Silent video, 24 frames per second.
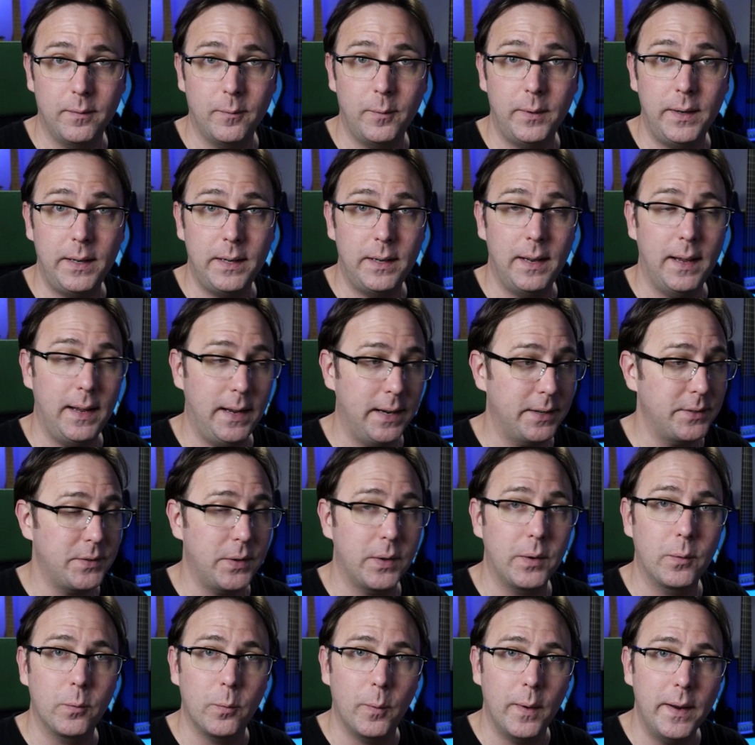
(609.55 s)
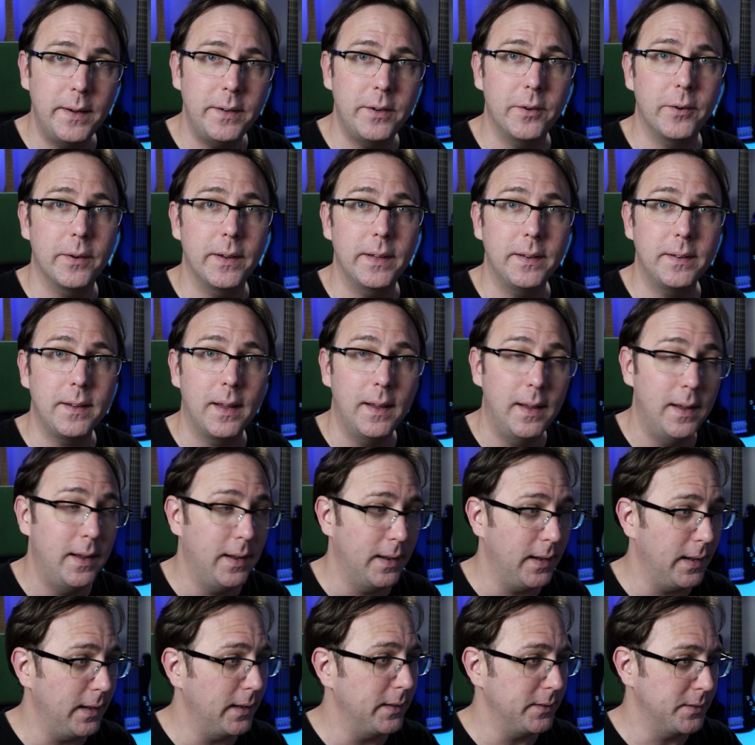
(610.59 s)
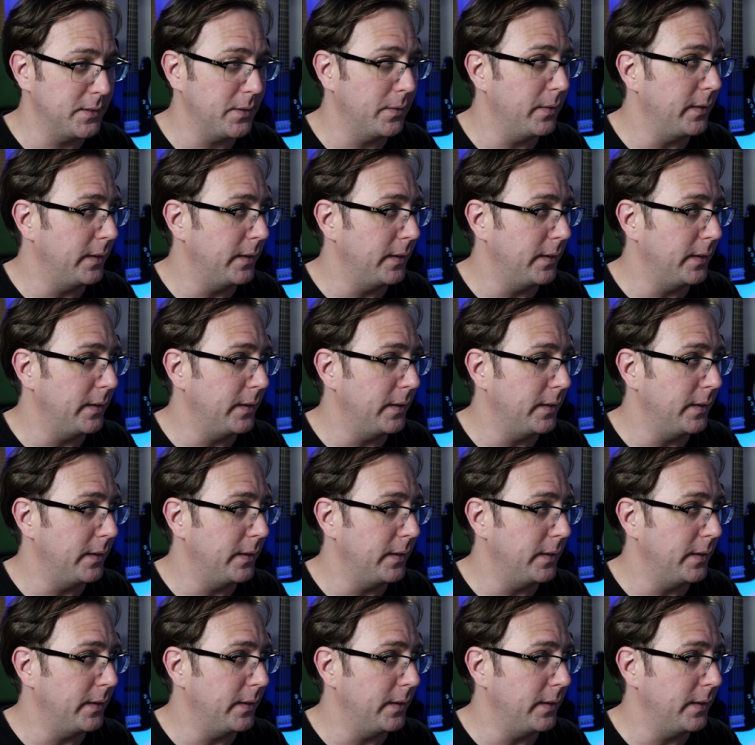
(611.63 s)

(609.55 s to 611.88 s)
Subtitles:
We need to actually render it so